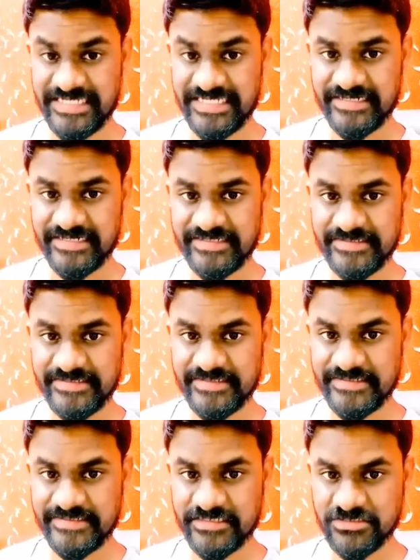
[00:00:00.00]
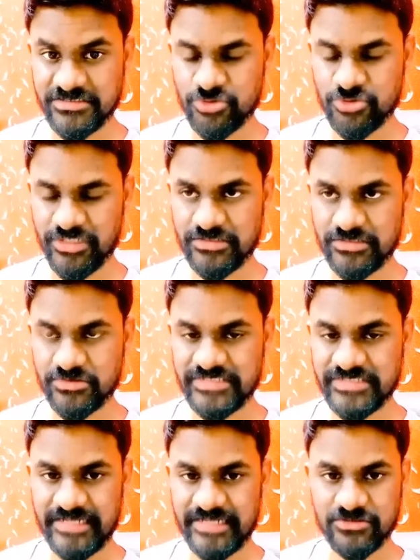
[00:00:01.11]
Secondly, you can
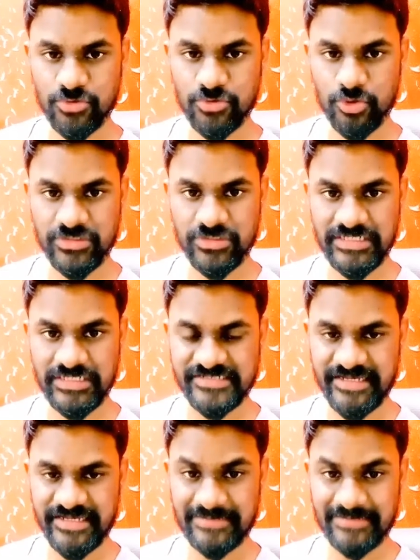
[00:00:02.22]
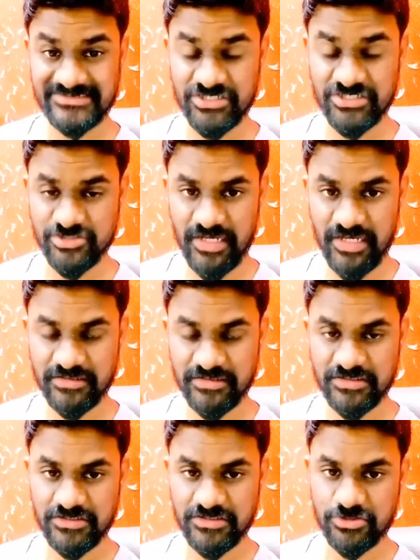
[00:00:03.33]
do is that go to the Instagram search bar.
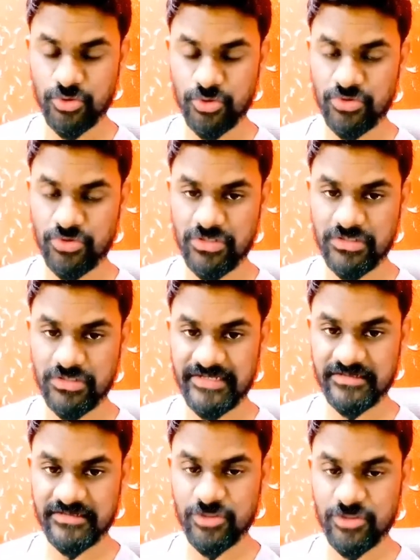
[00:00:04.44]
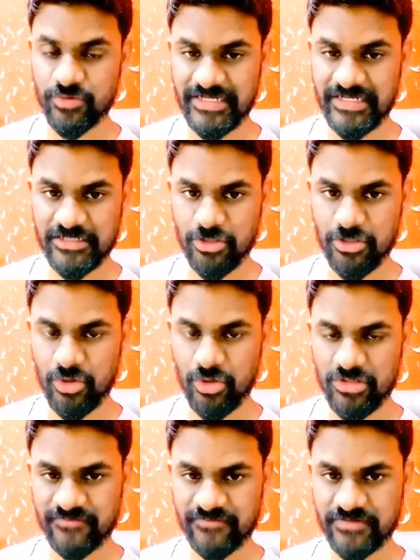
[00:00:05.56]
Then you will get a
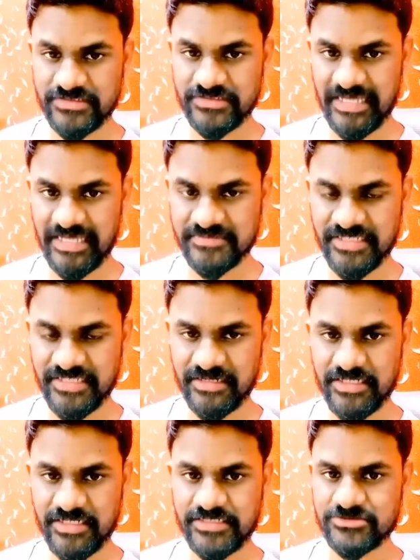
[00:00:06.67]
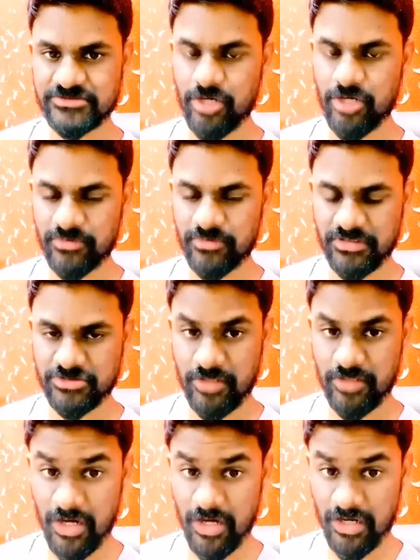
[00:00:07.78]
lot of tabs there.
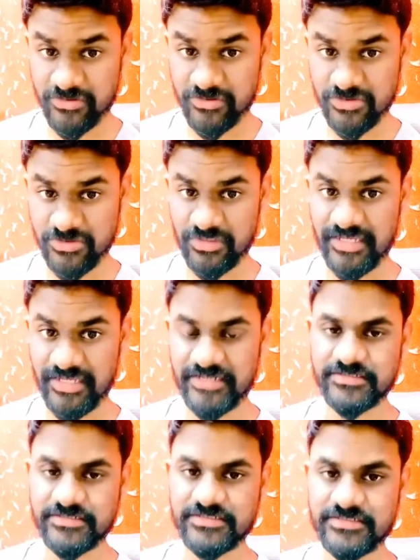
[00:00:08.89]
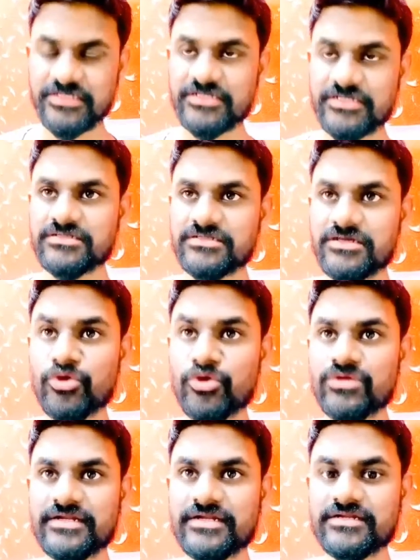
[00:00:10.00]
Top accounts you will get, then
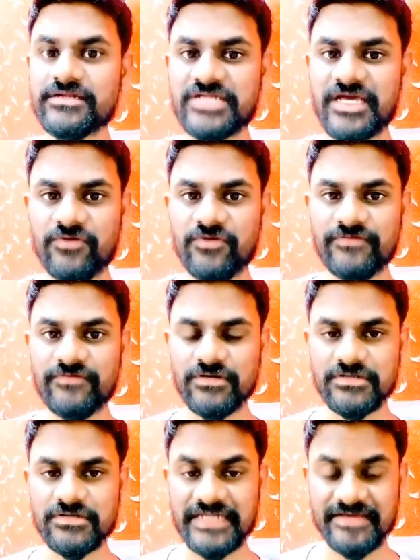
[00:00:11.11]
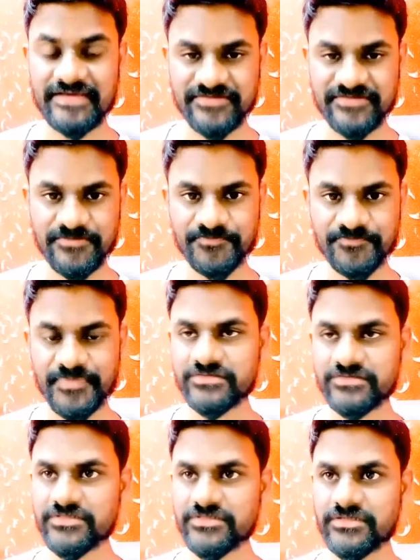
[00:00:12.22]
you will get a tab of tags,
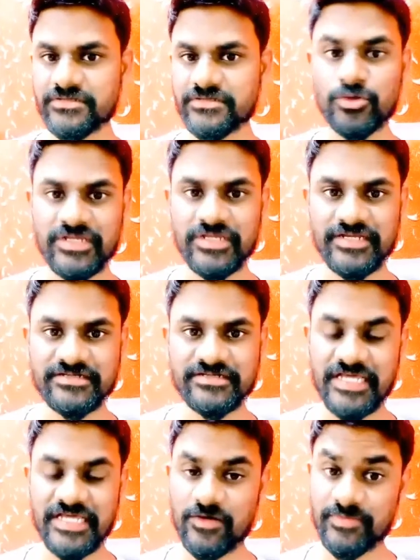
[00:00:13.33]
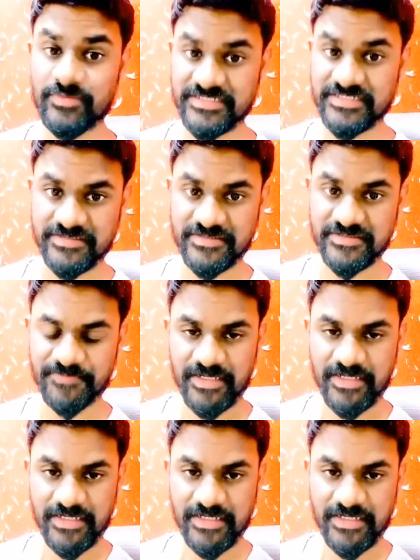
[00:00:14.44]
then you will get a tag of places.